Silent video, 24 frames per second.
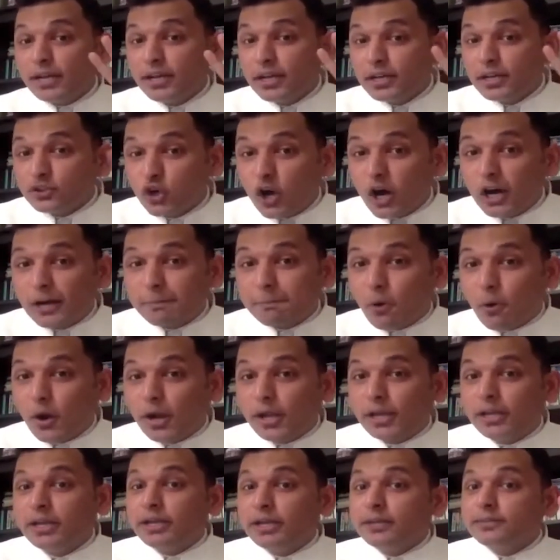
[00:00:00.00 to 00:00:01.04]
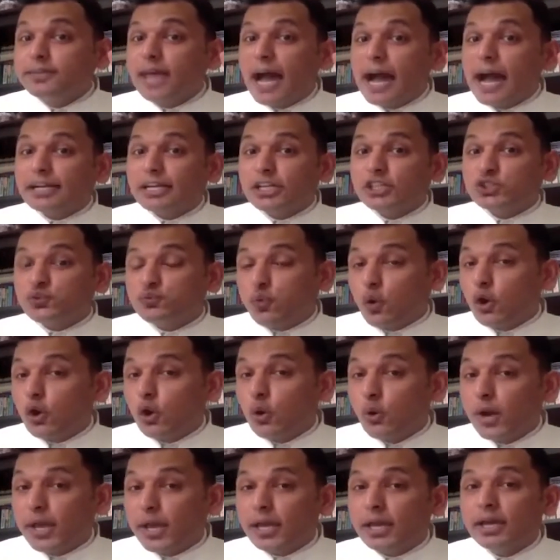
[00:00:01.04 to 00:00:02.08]
Third point, that is
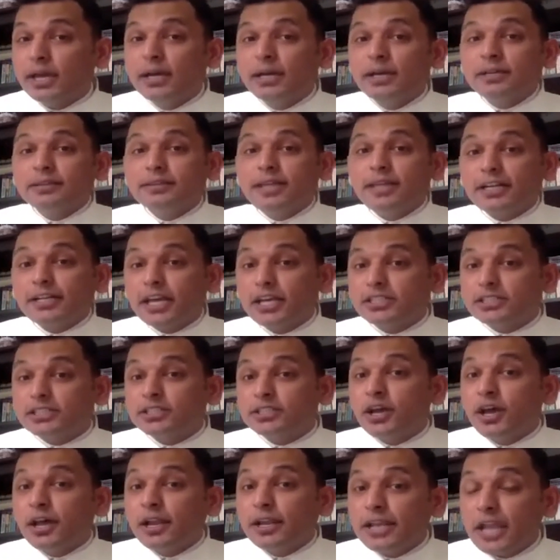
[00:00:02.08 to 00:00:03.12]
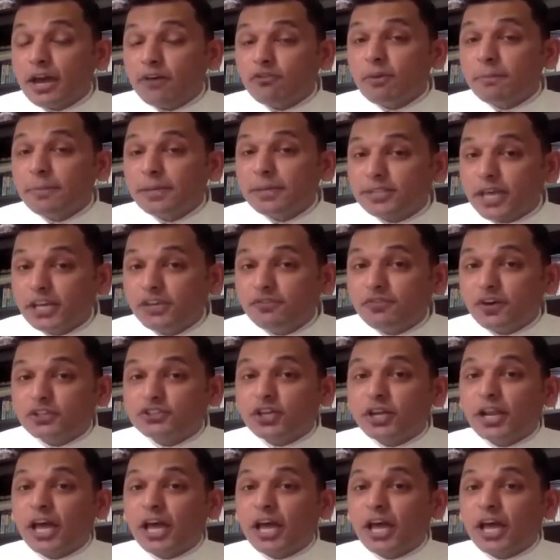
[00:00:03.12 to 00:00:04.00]
following, that is never miss any function.